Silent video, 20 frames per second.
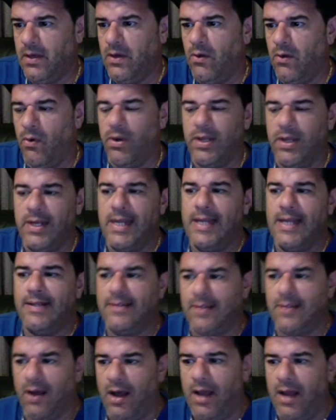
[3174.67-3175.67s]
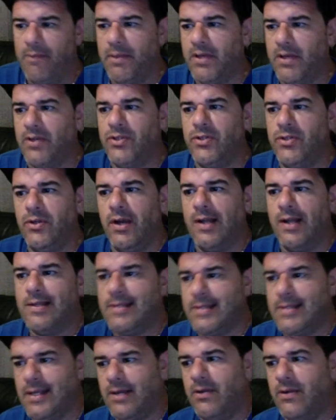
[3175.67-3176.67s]
Or you need time because you got
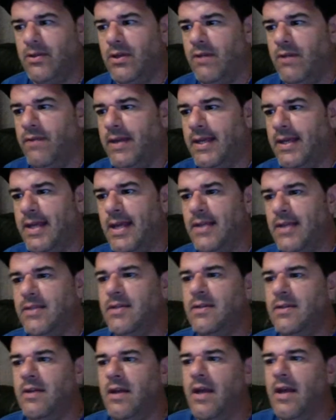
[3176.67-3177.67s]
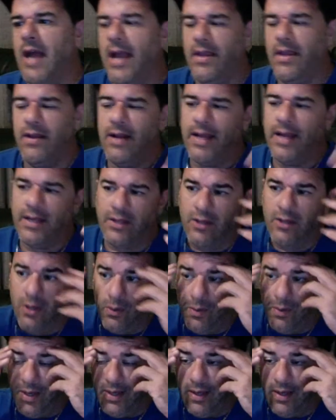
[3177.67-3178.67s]
sick on your vacation and you're like, you know
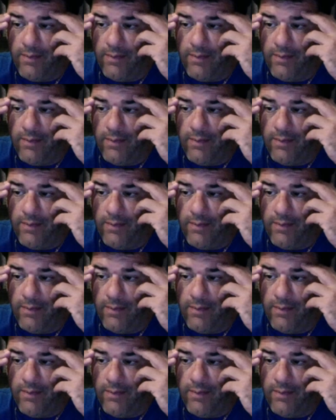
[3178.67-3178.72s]
what?